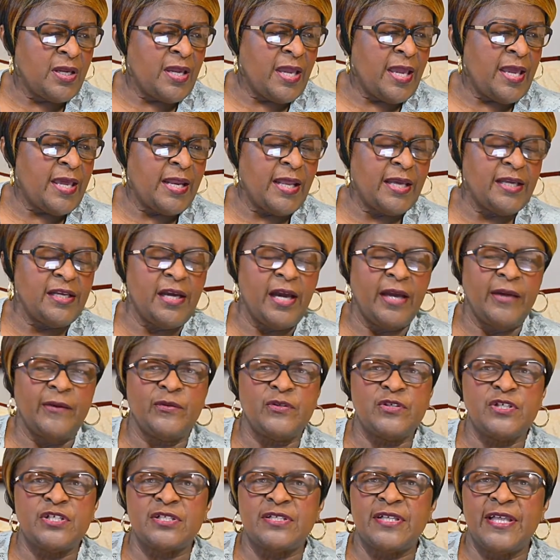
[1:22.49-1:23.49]
And I
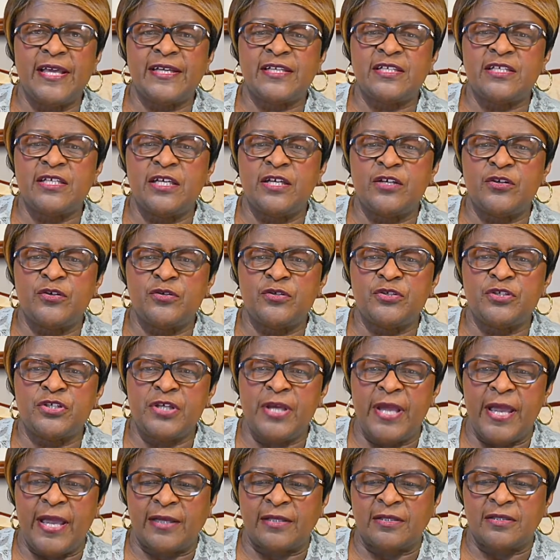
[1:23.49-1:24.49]
would just like to
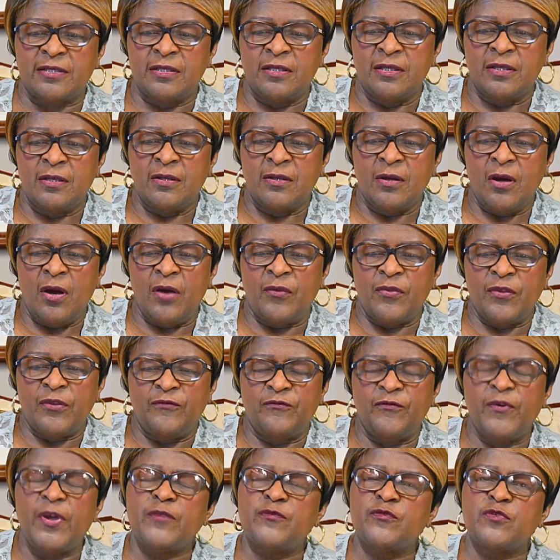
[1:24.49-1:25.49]
interject on the
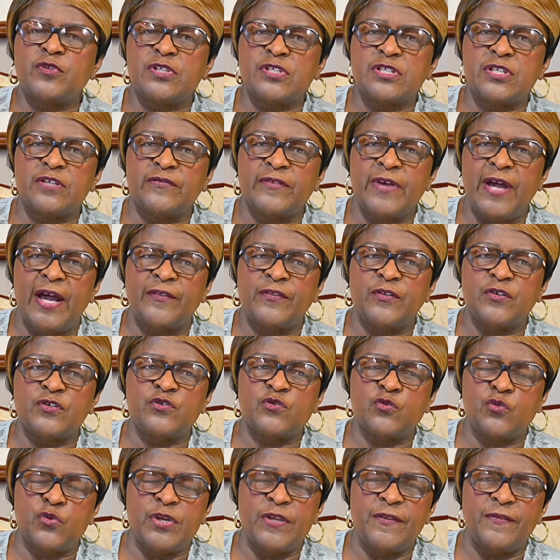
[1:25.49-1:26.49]
faithfulness of God. There's
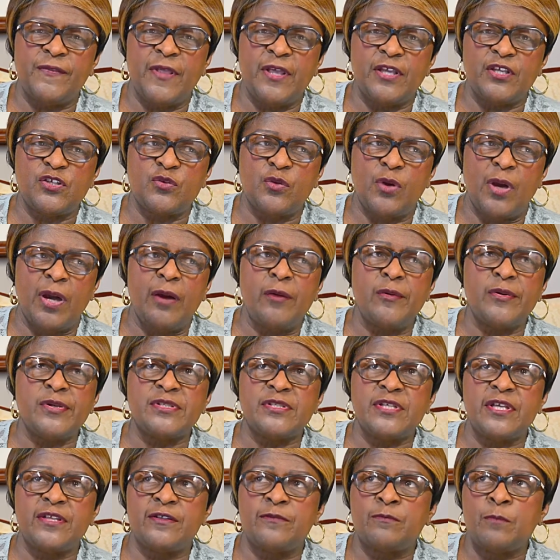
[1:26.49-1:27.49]
three things. You know, I always
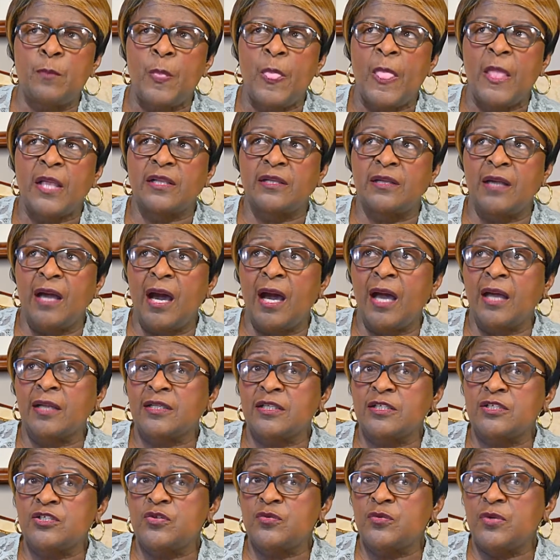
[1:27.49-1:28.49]
say that God
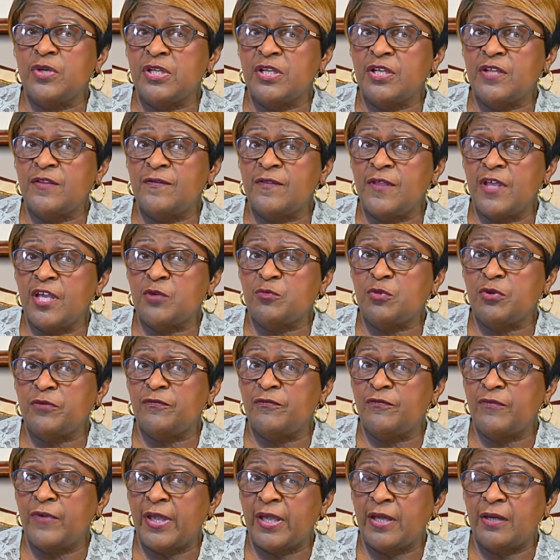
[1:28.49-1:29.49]
can do anything but
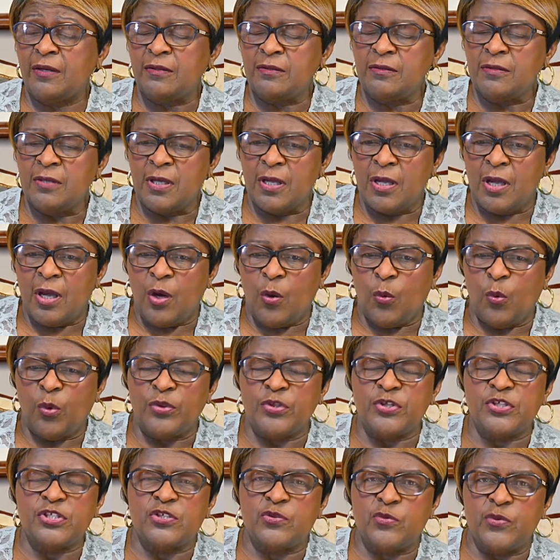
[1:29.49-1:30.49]
fail. Well,
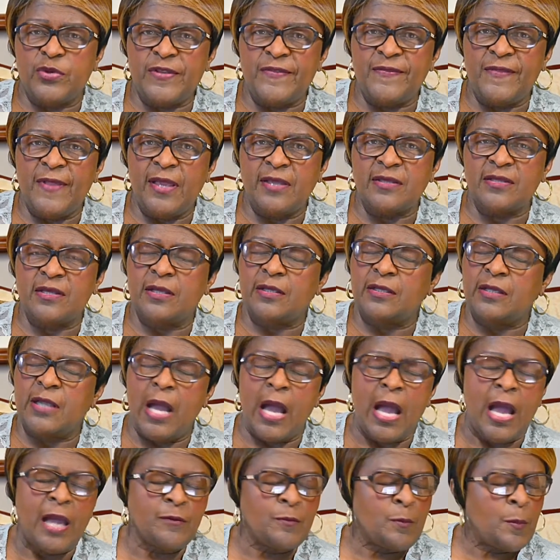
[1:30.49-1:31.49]
there's three things that
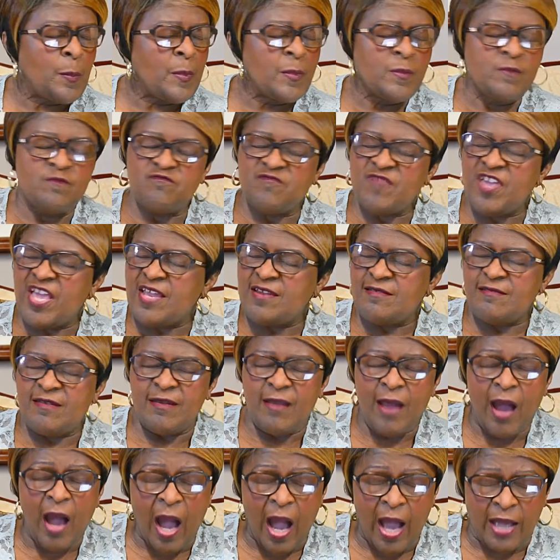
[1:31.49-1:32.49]
God
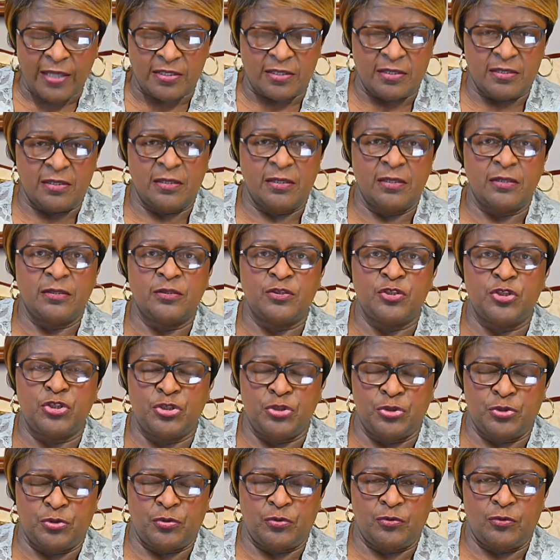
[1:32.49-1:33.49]
cannot
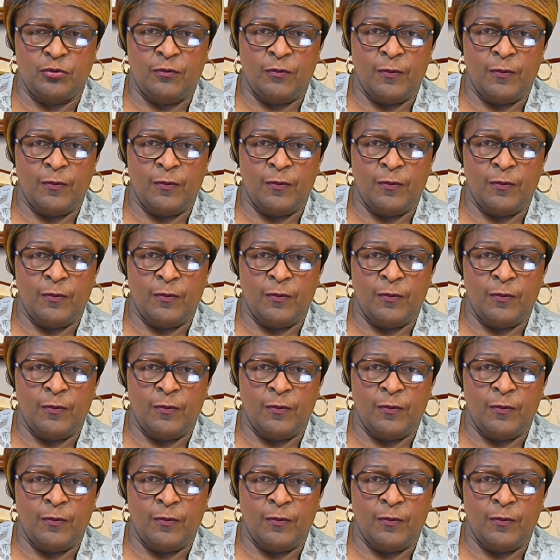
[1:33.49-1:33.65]
do.